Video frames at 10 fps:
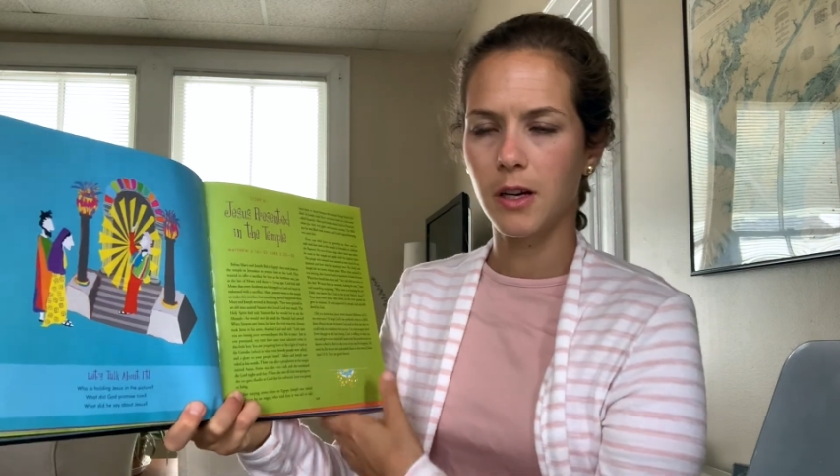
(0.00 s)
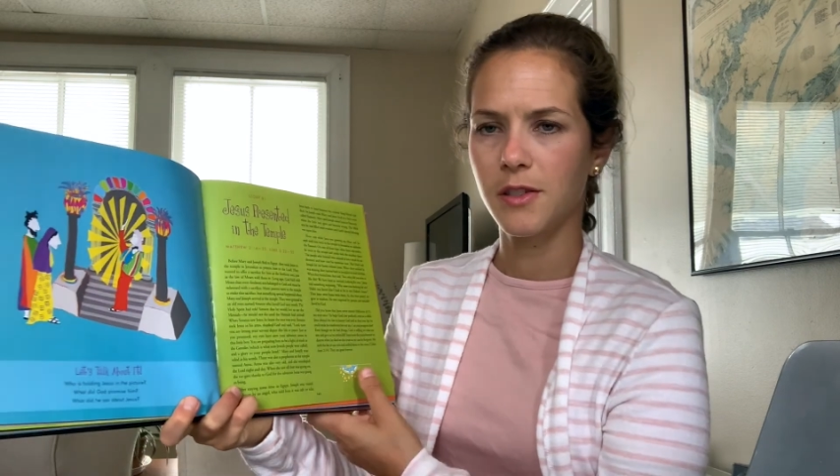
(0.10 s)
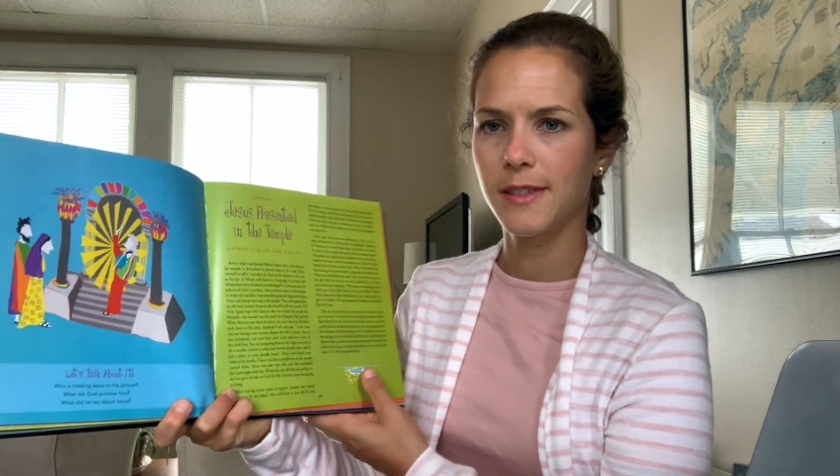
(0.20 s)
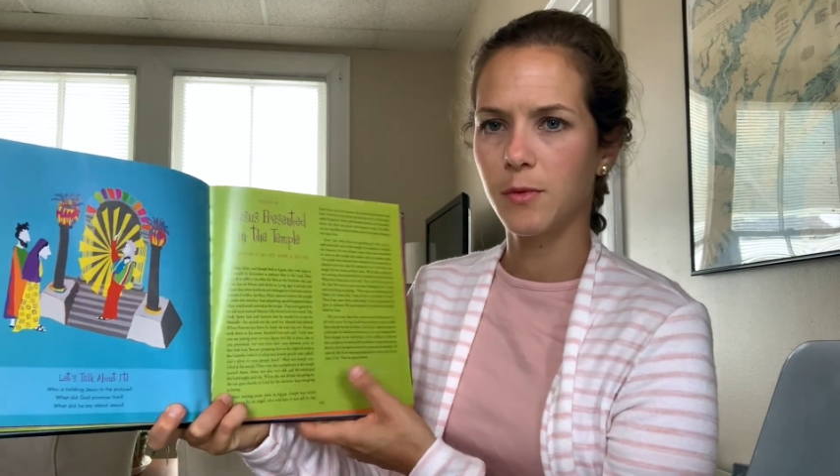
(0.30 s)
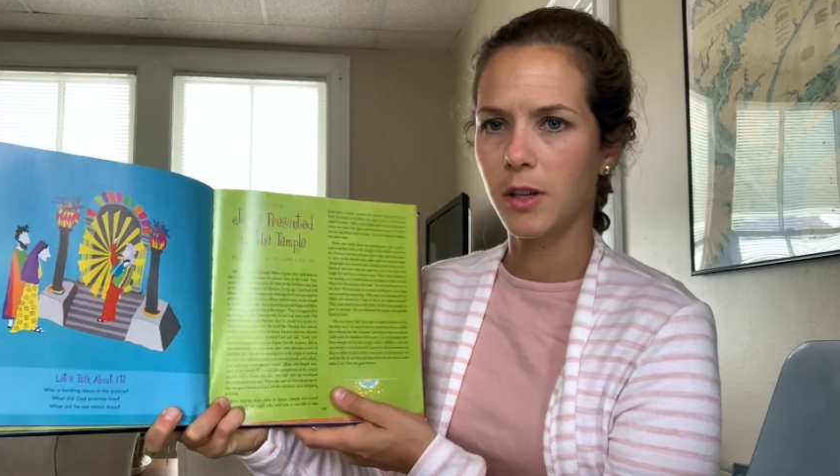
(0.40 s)
I
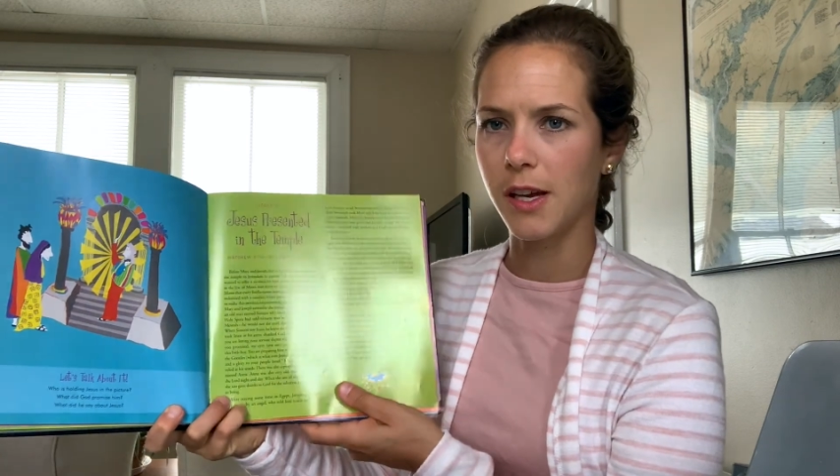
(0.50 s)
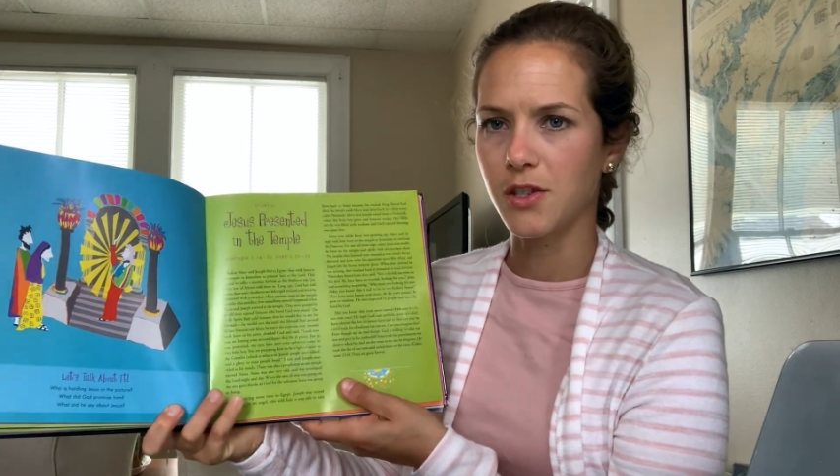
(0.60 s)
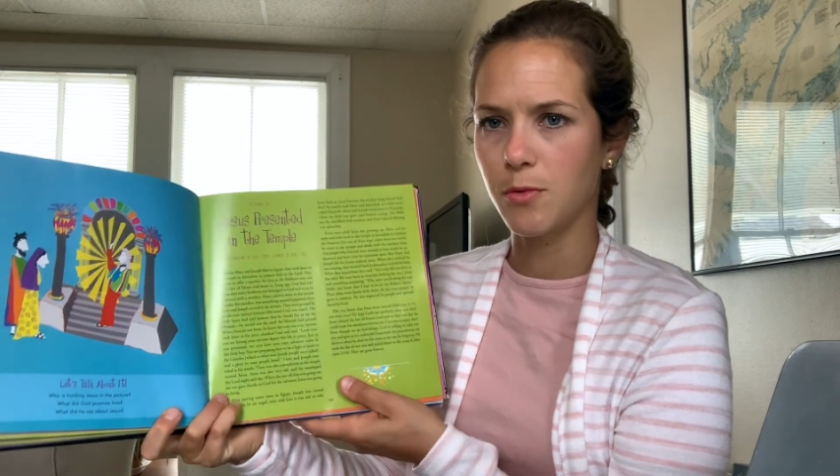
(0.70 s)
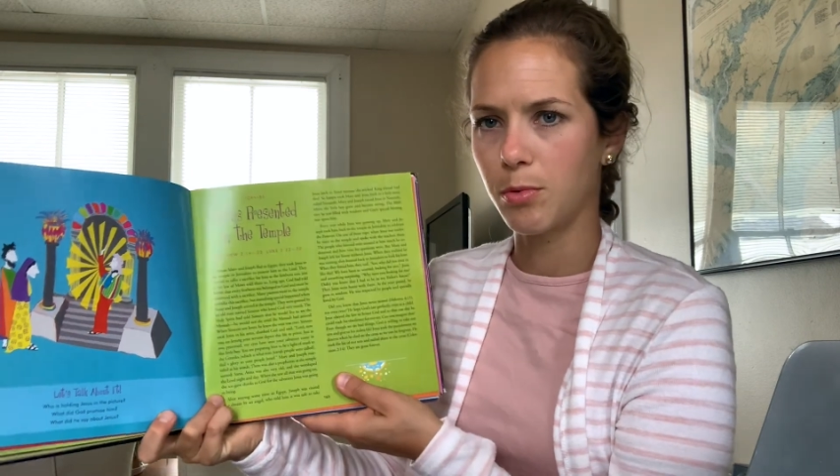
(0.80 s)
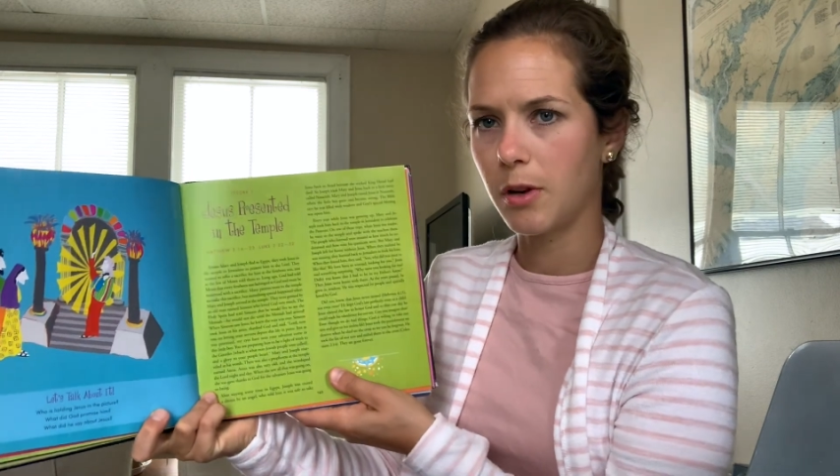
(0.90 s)
just
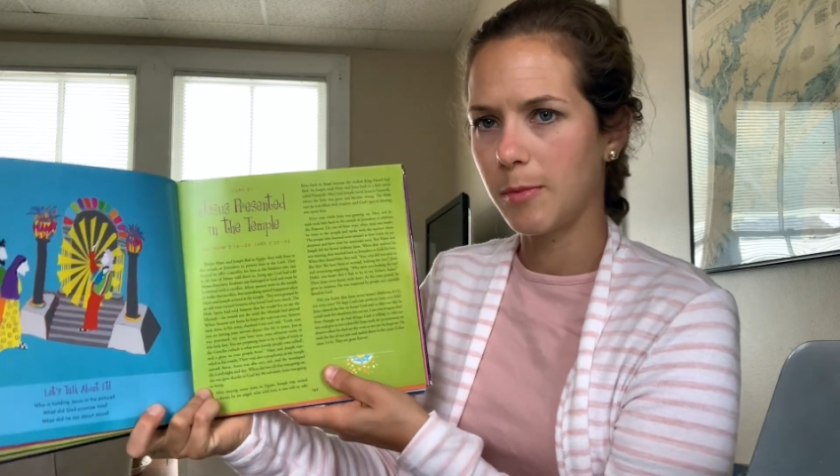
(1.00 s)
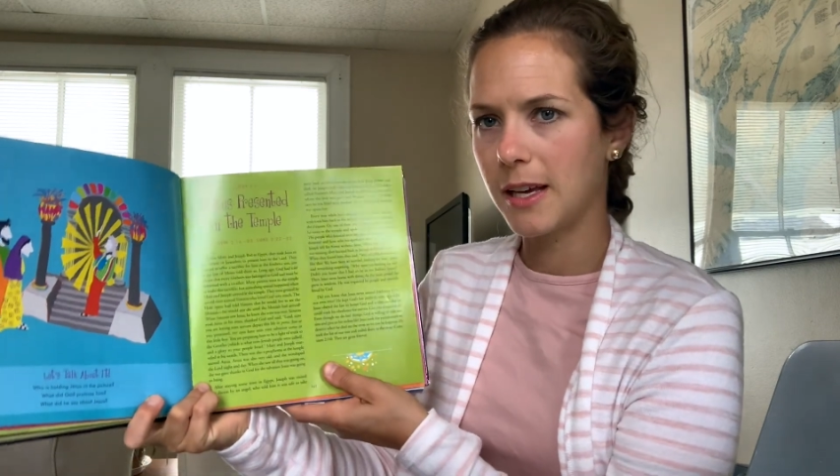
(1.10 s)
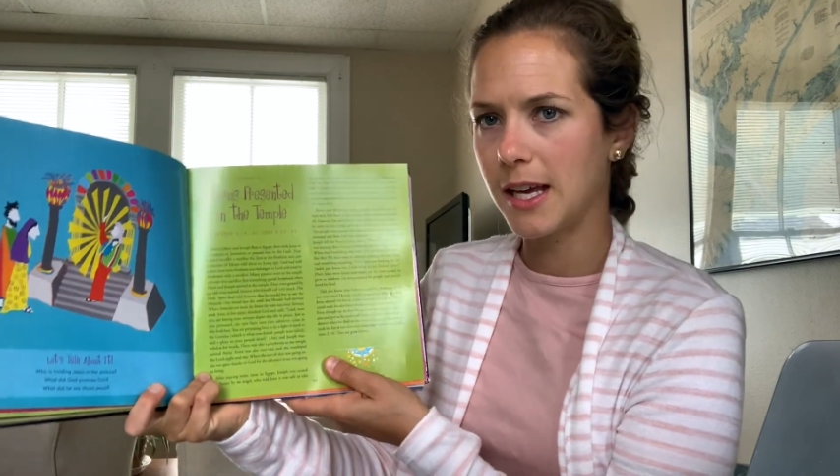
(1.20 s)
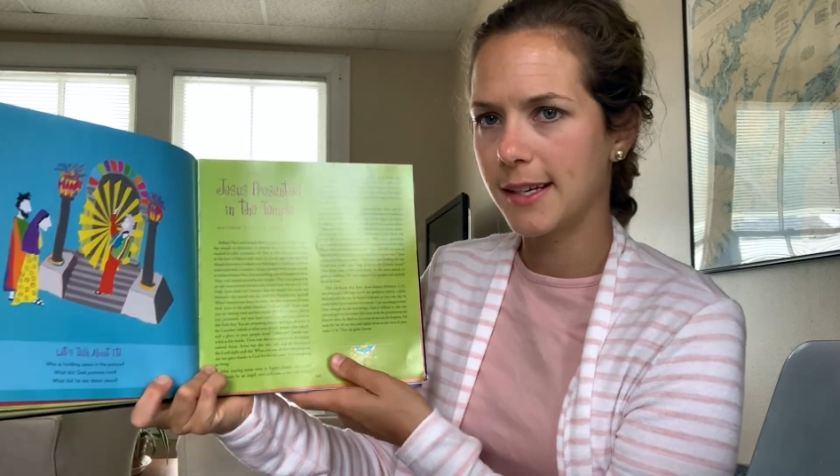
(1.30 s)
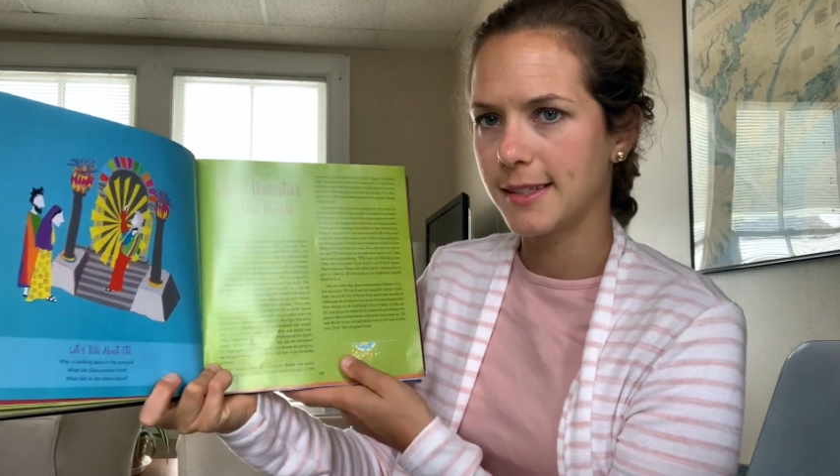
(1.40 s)
realized you probably
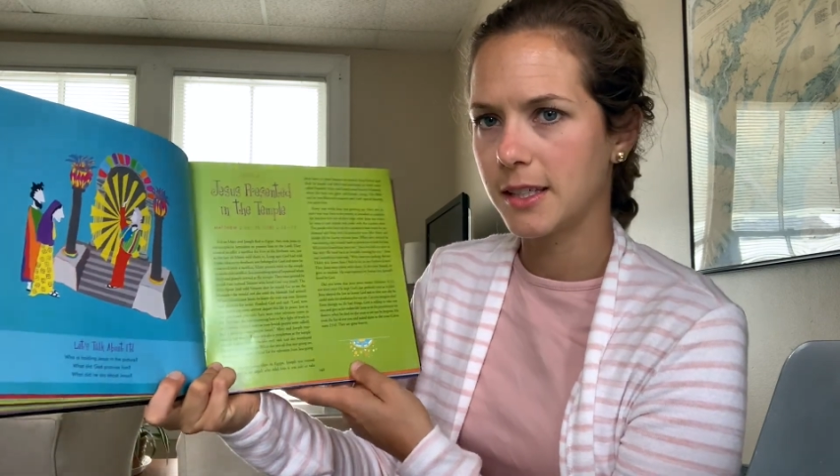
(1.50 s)
can't